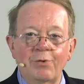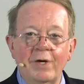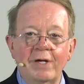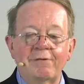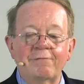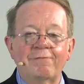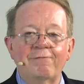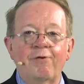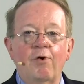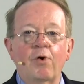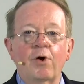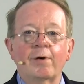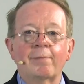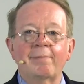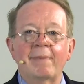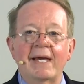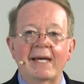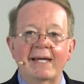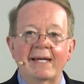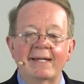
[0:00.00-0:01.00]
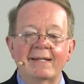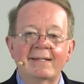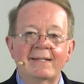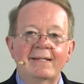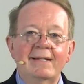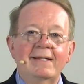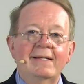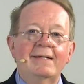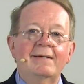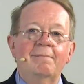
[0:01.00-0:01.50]
it for me.
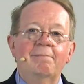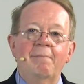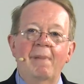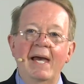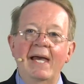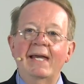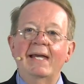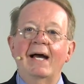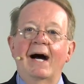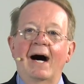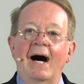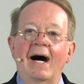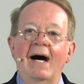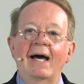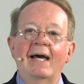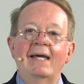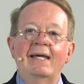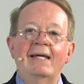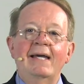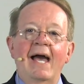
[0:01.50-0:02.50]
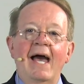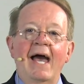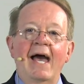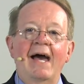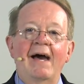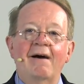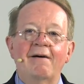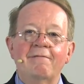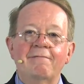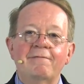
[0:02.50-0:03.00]
May I
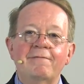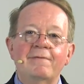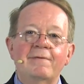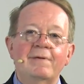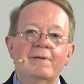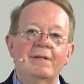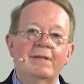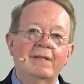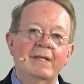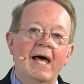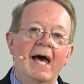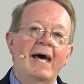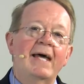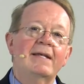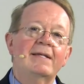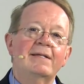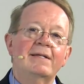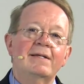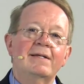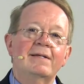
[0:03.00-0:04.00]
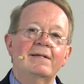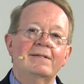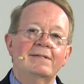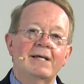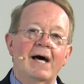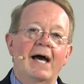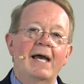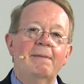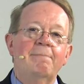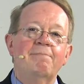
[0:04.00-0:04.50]
have that
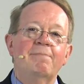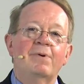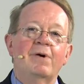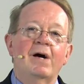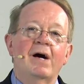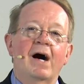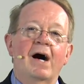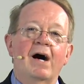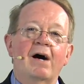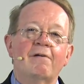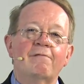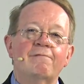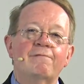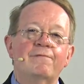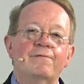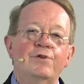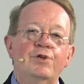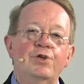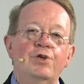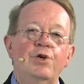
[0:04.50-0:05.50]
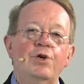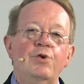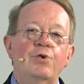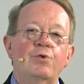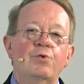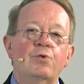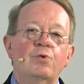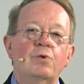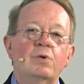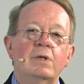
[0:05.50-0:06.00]
type of
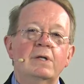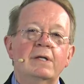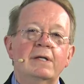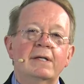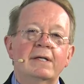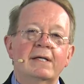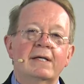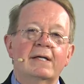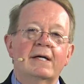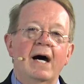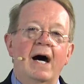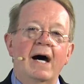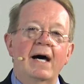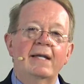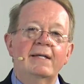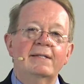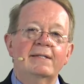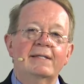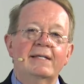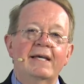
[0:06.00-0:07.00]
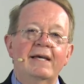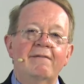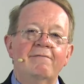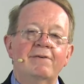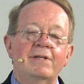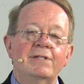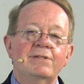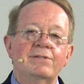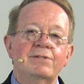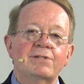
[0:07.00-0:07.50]
new
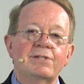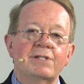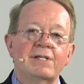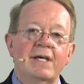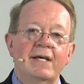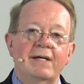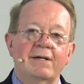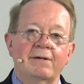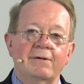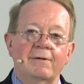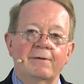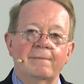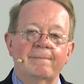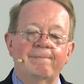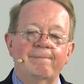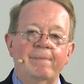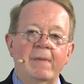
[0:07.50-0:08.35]
God-given skill.